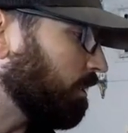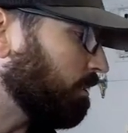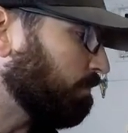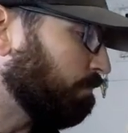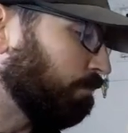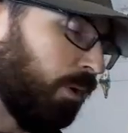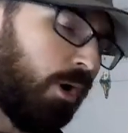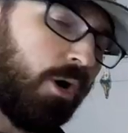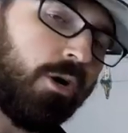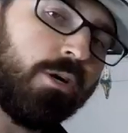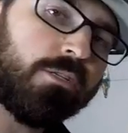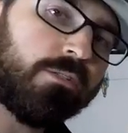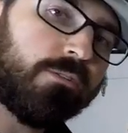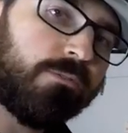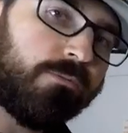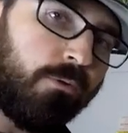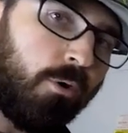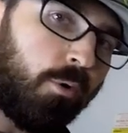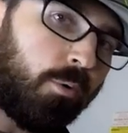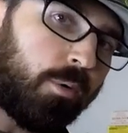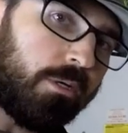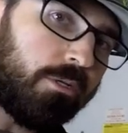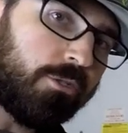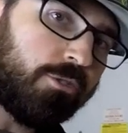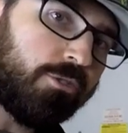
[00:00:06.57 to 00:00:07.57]
Barnes
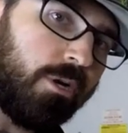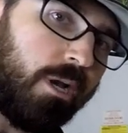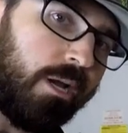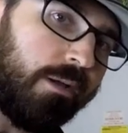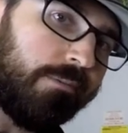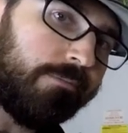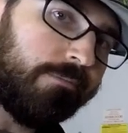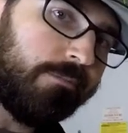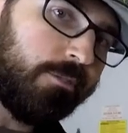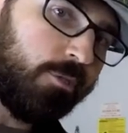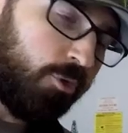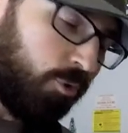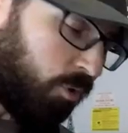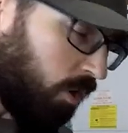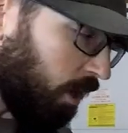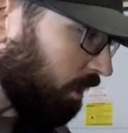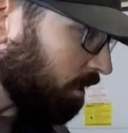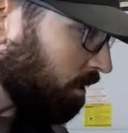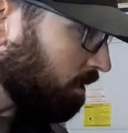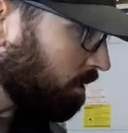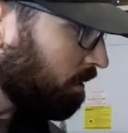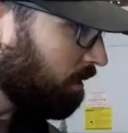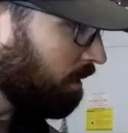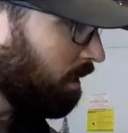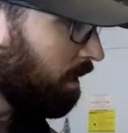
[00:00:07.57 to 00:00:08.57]
four-wheel drive
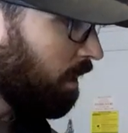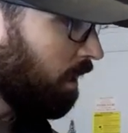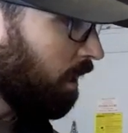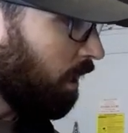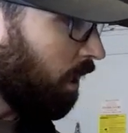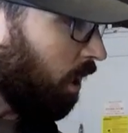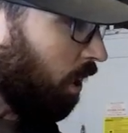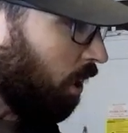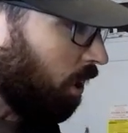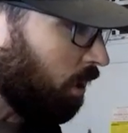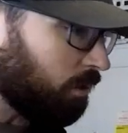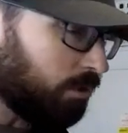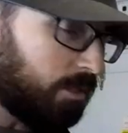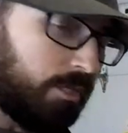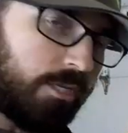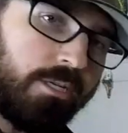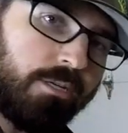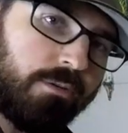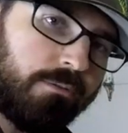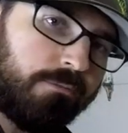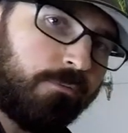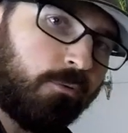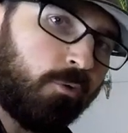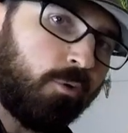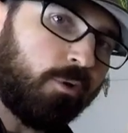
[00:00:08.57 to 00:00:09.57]
truss onto
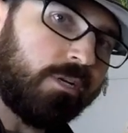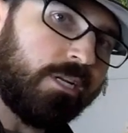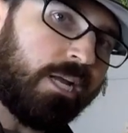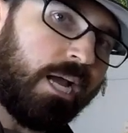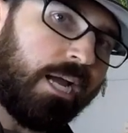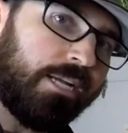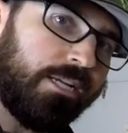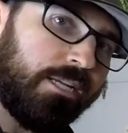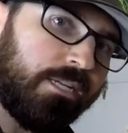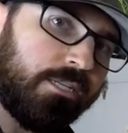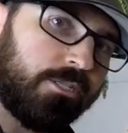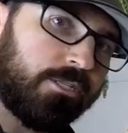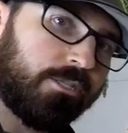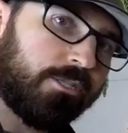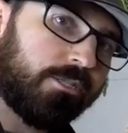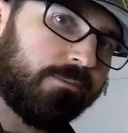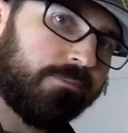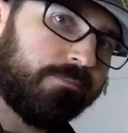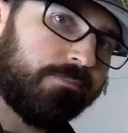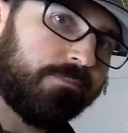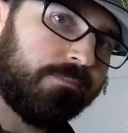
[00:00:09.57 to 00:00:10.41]
your Ford 9-inch.